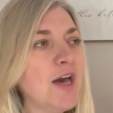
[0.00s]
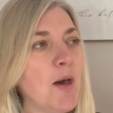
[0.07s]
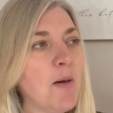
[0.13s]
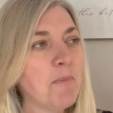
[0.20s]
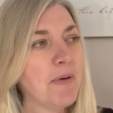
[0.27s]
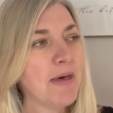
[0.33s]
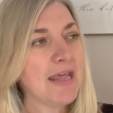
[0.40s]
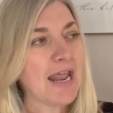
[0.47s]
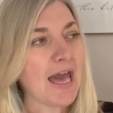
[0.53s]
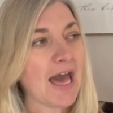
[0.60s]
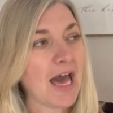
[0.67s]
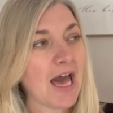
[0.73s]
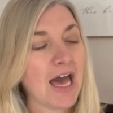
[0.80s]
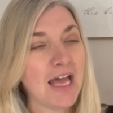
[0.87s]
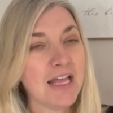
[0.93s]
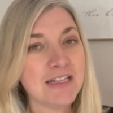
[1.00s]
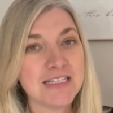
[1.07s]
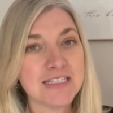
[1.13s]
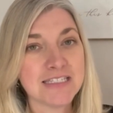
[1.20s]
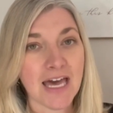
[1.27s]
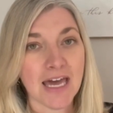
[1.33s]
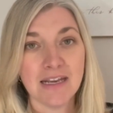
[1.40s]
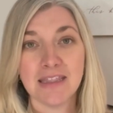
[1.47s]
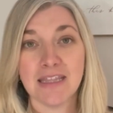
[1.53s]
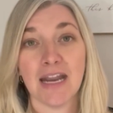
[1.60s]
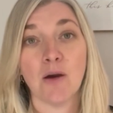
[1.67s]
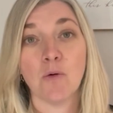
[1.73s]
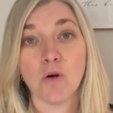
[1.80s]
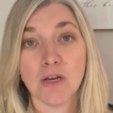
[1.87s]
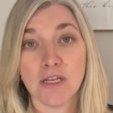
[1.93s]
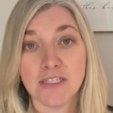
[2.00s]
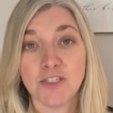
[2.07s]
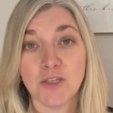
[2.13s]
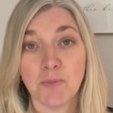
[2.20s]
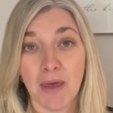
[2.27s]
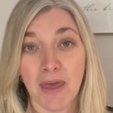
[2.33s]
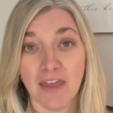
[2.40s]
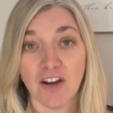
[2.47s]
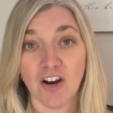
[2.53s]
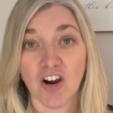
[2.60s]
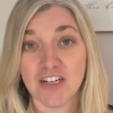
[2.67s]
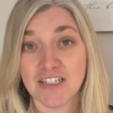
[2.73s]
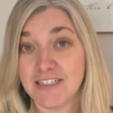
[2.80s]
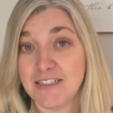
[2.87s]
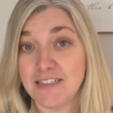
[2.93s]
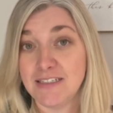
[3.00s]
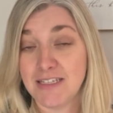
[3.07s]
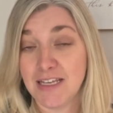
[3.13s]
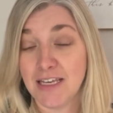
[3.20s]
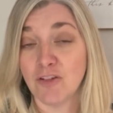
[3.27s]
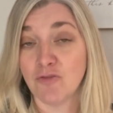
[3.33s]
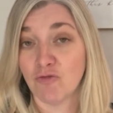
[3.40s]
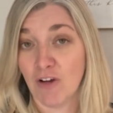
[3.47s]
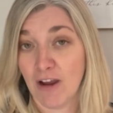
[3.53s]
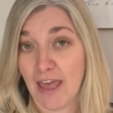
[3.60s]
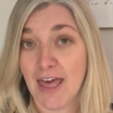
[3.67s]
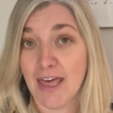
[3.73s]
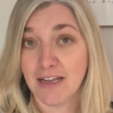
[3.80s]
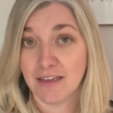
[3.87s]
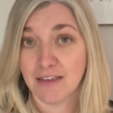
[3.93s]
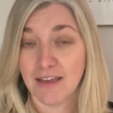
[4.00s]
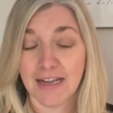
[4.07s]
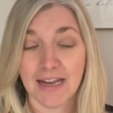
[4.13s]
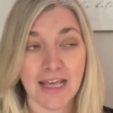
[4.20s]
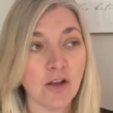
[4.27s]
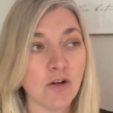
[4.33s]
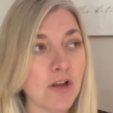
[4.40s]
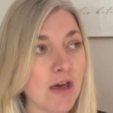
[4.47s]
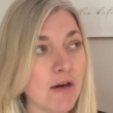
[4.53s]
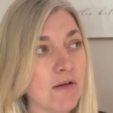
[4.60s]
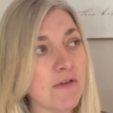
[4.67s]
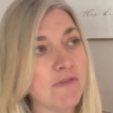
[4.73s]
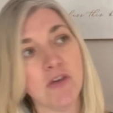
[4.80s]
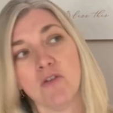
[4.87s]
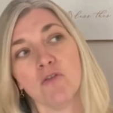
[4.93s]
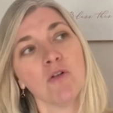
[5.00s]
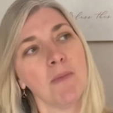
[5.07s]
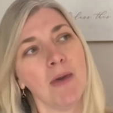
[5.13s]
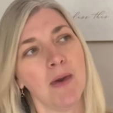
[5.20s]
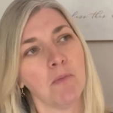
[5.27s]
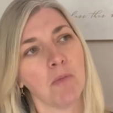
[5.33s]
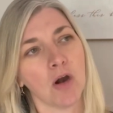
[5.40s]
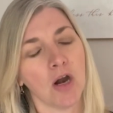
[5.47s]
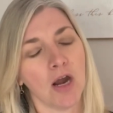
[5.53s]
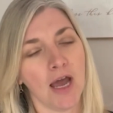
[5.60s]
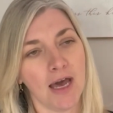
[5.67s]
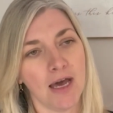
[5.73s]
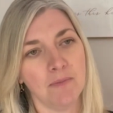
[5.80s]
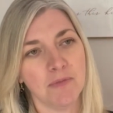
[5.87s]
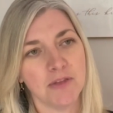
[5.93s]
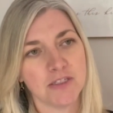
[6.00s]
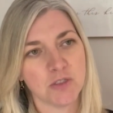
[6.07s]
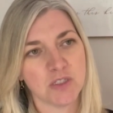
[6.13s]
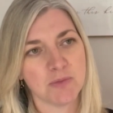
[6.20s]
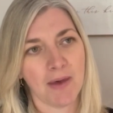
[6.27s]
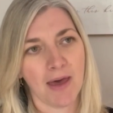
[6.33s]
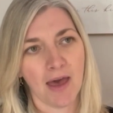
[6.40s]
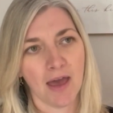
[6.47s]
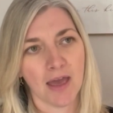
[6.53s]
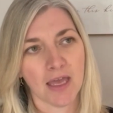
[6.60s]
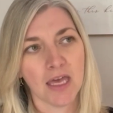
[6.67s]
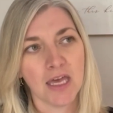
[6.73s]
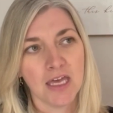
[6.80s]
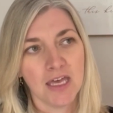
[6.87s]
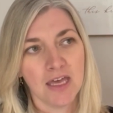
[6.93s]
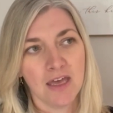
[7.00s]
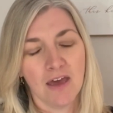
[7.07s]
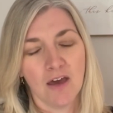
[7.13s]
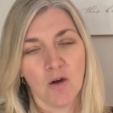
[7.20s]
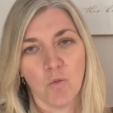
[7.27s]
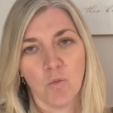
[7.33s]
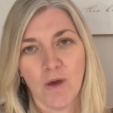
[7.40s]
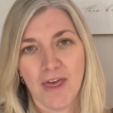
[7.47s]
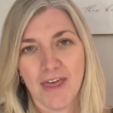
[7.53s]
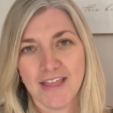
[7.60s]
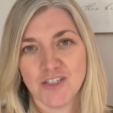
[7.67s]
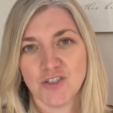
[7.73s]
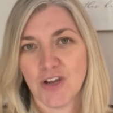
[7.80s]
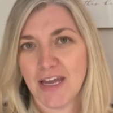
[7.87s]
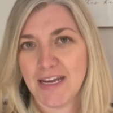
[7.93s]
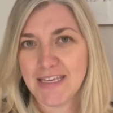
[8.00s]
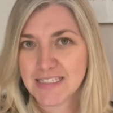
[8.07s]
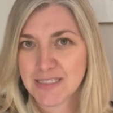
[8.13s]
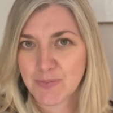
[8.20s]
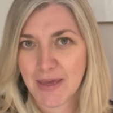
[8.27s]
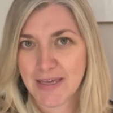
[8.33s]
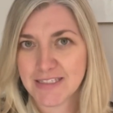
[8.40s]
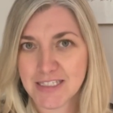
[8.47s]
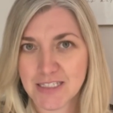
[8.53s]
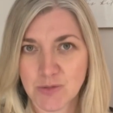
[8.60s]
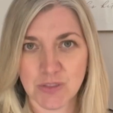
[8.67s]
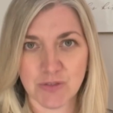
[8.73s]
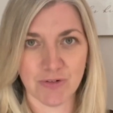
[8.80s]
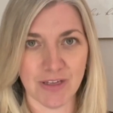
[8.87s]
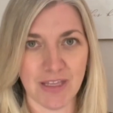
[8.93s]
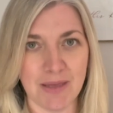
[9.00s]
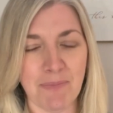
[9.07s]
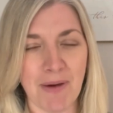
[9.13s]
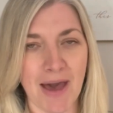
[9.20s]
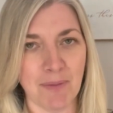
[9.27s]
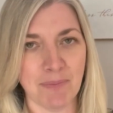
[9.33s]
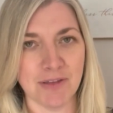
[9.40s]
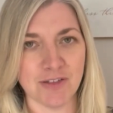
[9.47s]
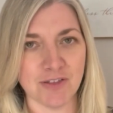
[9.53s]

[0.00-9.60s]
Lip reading: But I decided that I wanted to paint our den red. And I don't know if you remember, this was back when Trading Spaces was really popular